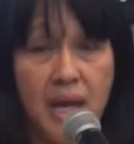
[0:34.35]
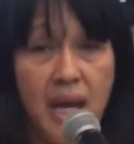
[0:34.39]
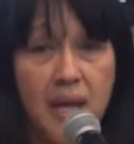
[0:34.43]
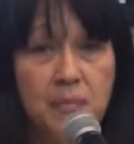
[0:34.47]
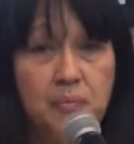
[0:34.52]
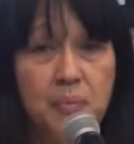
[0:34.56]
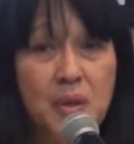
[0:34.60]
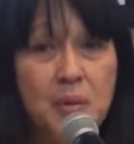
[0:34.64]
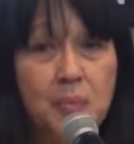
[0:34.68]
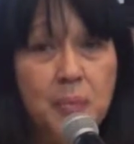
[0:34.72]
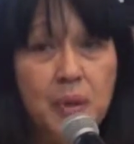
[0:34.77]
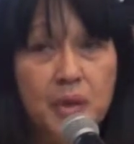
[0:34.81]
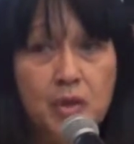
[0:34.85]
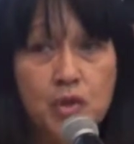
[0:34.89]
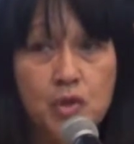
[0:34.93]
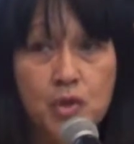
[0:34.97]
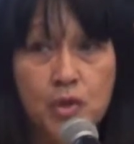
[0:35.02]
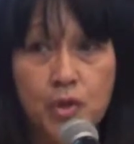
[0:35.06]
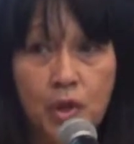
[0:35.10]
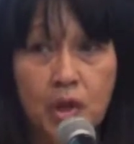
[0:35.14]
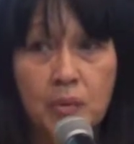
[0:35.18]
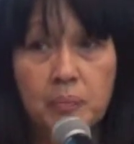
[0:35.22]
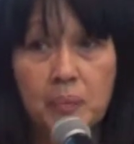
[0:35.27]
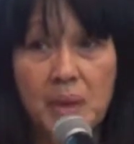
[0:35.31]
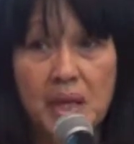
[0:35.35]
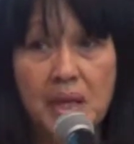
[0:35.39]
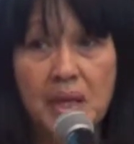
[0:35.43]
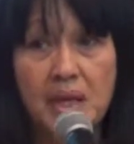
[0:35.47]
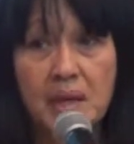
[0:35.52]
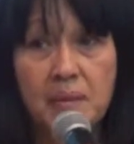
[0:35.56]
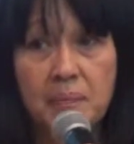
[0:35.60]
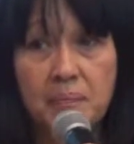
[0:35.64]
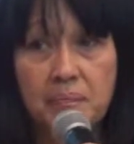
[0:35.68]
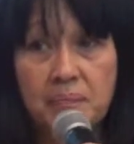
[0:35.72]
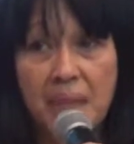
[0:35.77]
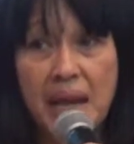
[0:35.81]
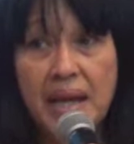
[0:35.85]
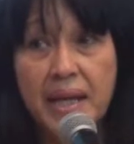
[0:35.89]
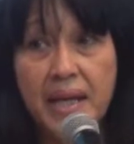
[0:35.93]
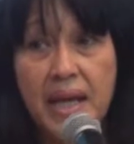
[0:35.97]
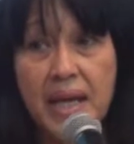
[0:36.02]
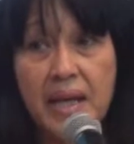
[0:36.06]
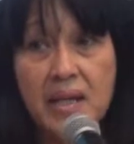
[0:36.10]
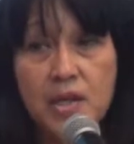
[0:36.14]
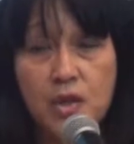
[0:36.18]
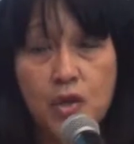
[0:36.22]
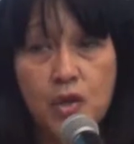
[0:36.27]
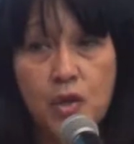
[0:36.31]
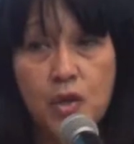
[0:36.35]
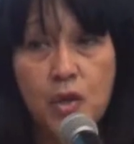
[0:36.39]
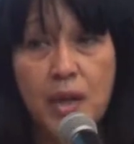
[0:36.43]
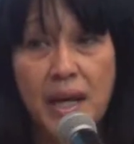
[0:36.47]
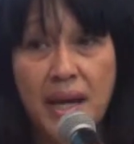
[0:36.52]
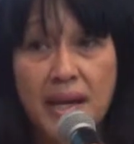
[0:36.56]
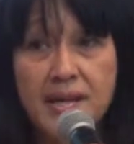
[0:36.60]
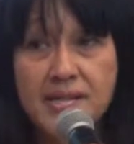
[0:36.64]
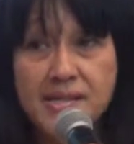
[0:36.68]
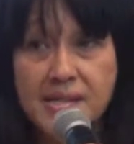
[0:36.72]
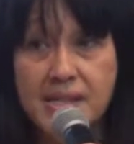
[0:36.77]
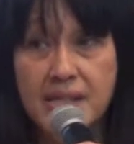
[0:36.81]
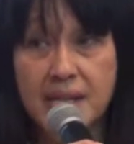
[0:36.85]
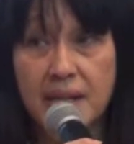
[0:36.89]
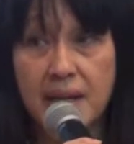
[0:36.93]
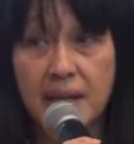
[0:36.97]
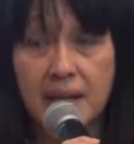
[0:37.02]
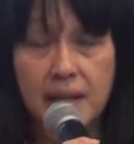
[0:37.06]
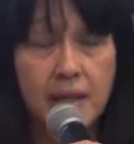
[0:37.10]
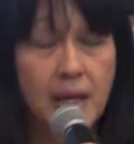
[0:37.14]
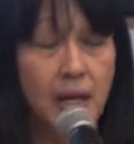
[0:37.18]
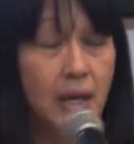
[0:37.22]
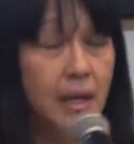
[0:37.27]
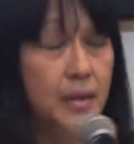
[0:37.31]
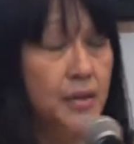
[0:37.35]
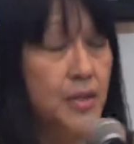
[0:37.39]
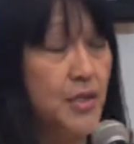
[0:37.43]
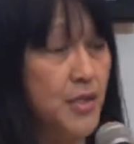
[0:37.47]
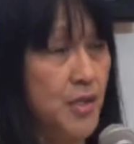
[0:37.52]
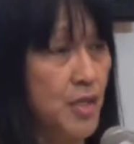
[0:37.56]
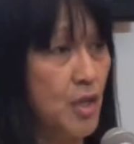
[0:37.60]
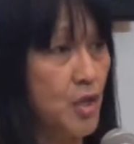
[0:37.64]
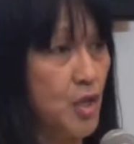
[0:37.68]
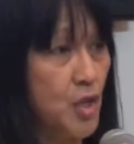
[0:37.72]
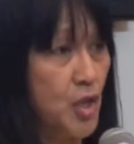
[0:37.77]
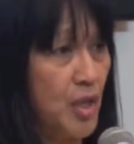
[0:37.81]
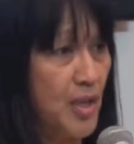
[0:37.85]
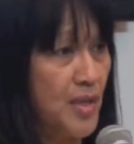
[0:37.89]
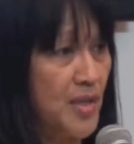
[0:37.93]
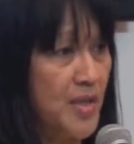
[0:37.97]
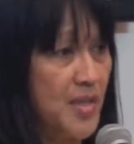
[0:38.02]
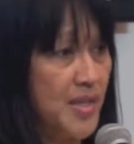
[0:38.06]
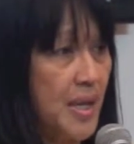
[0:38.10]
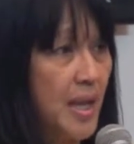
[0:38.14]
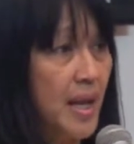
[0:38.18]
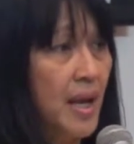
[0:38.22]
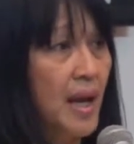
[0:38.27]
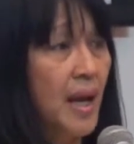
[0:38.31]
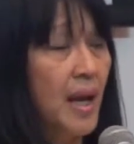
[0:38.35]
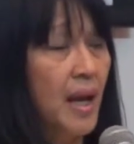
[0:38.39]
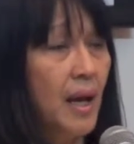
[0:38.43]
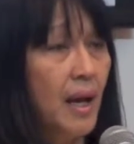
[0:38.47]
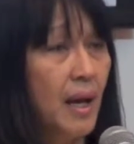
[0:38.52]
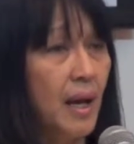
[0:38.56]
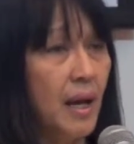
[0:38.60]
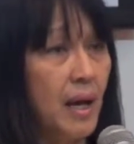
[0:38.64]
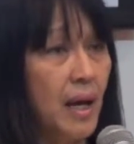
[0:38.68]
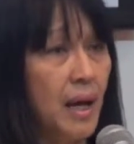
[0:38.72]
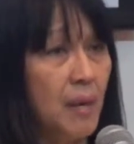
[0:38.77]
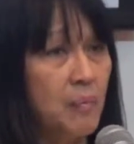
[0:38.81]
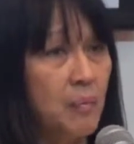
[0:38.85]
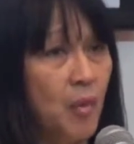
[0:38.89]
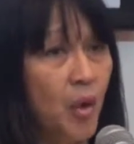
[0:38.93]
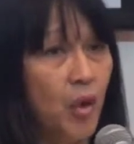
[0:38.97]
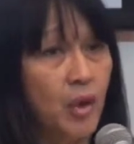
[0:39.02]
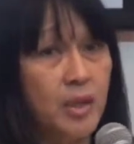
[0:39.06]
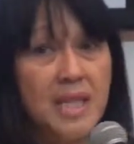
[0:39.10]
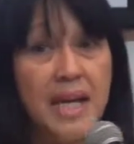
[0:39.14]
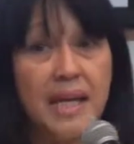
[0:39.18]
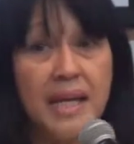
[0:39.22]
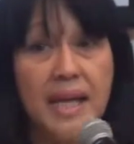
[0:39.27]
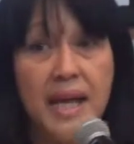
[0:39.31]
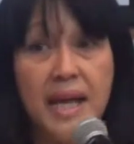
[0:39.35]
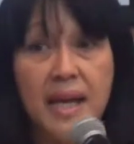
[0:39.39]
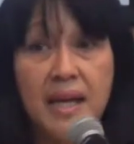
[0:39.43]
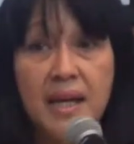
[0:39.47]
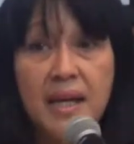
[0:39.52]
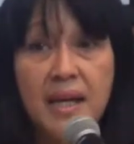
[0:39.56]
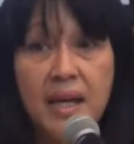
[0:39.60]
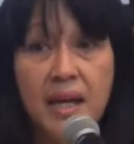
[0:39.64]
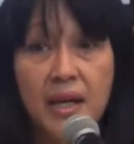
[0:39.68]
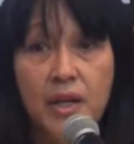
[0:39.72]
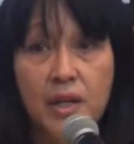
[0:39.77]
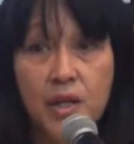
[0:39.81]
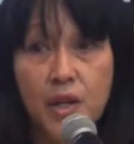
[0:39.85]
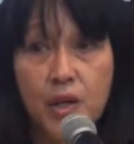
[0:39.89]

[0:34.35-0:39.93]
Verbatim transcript: and people should not be making, you know, hasty uh, decisions um, or taking,